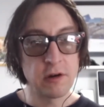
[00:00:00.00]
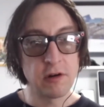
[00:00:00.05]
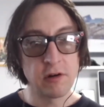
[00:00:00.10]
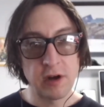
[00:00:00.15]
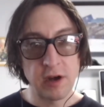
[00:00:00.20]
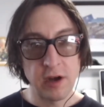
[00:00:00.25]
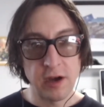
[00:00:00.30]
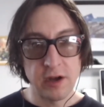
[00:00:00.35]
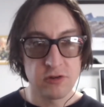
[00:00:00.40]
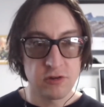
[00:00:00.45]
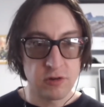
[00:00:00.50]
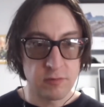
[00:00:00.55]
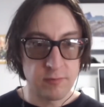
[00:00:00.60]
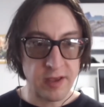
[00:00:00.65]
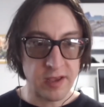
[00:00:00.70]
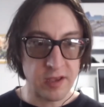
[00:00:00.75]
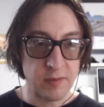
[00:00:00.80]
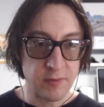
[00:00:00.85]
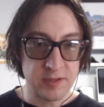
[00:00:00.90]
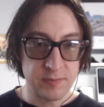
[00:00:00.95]
or 100
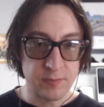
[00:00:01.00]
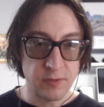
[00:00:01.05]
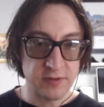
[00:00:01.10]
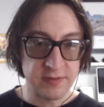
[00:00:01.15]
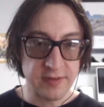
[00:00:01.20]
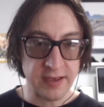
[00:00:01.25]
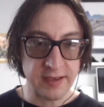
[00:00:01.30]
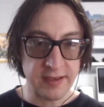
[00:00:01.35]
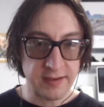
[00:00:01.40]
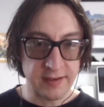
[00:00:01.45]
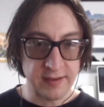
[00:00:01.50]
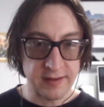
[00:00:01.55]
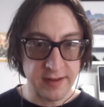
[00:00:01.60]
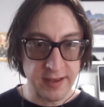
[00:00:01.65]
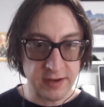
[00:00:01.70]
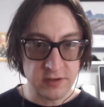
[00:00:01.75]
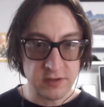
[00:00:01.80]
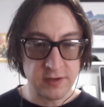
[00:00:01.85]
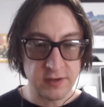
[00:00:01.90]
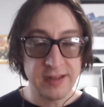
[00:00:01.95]
megabits per second
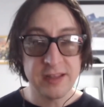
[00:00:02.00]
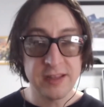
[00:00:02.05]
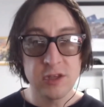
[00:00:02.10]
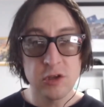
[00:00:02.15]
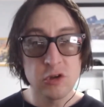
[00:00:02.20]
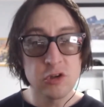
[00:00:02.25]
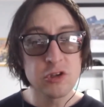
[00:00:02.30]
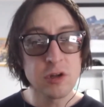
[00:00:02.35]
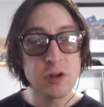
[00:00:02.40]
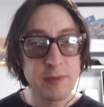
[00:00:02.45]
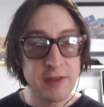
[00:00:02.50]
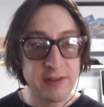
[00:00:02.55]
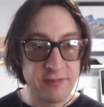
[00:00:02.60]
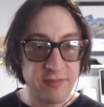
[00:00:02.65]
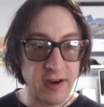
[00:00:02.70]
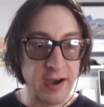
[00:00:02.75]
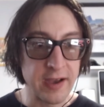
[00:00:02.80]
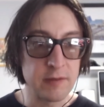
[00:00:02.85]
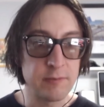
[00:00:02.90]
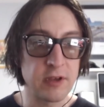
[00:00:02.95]
connection you should be
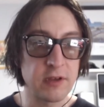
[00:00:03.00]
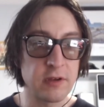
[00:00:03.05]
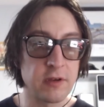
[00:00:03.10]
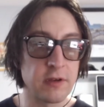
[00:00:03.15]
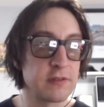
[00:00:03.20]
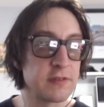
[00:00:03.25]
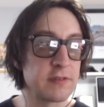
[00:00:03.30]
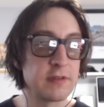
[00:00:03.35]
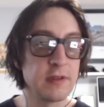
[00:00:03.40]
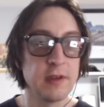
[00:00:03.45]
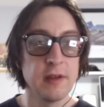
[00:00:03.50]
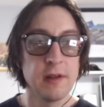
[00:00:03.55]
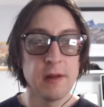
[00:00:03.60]
fine because